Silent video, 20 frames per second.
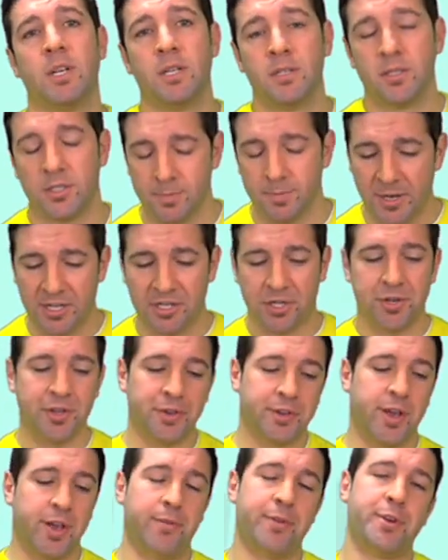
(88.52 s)
Just make sure
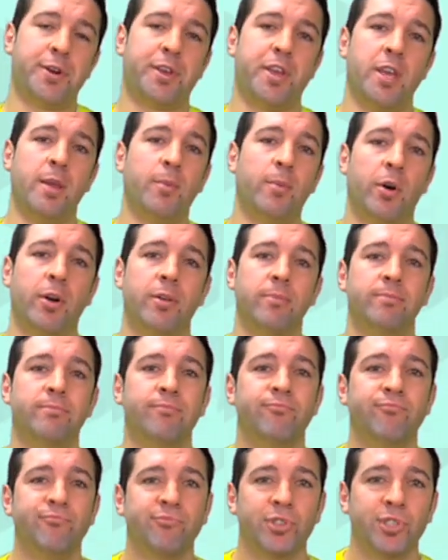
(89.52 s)
you cover your keyboard,
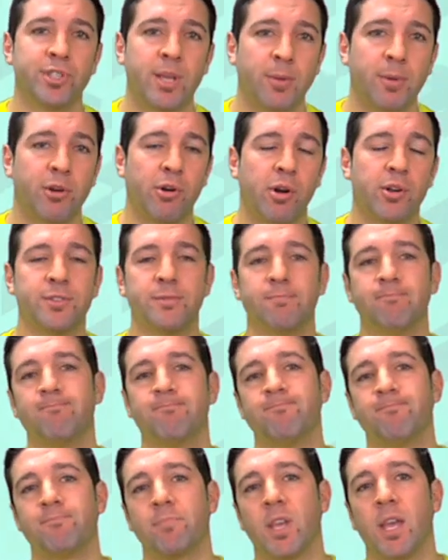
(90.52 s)
because that'd be gross.
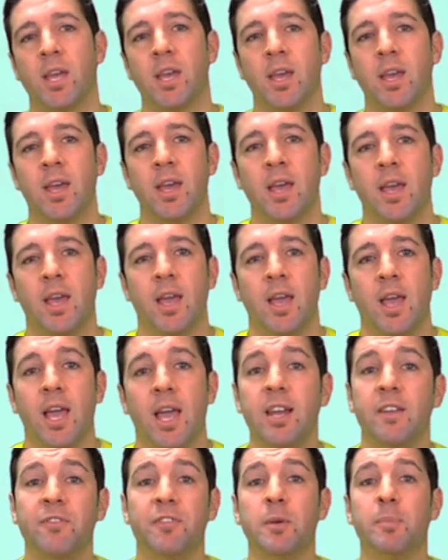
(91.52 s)

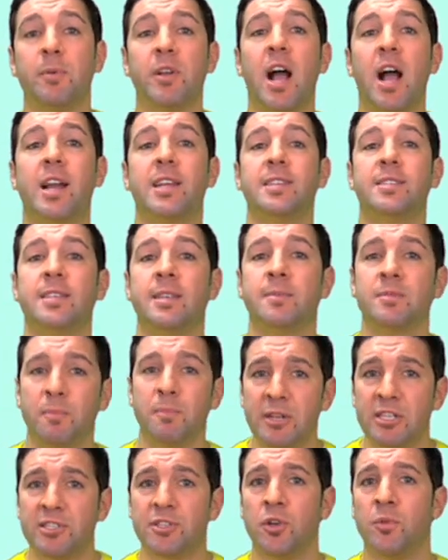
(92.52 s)
And if the Pagani seems a
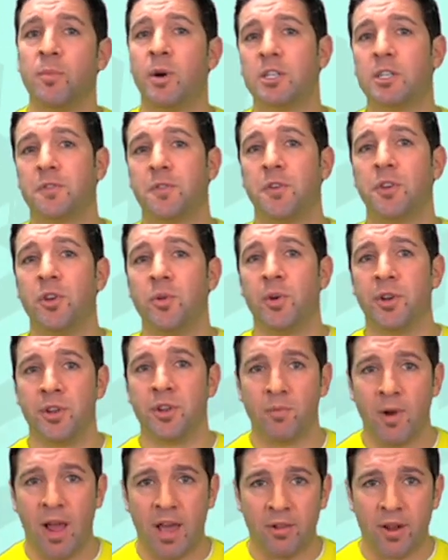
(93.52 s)
bit too much for you and
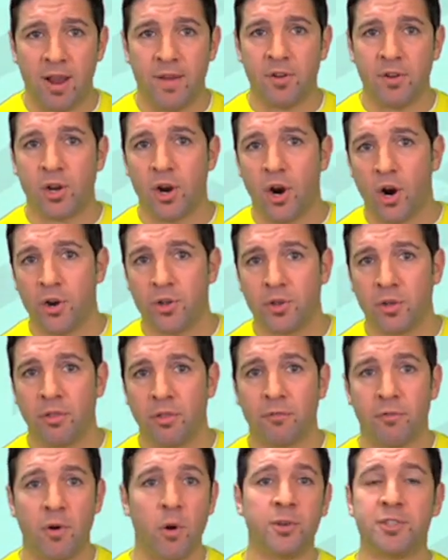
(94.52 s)
you'd rather have a car you can
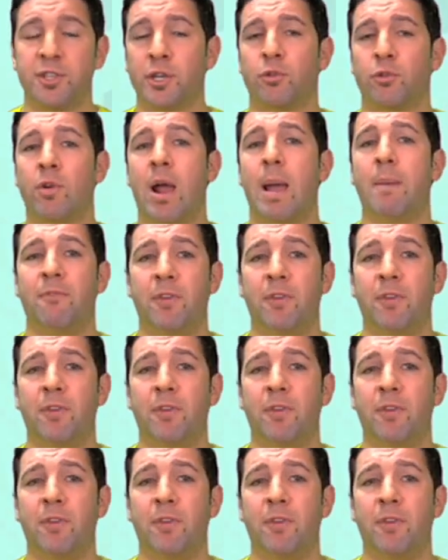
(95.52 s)
throw into your rap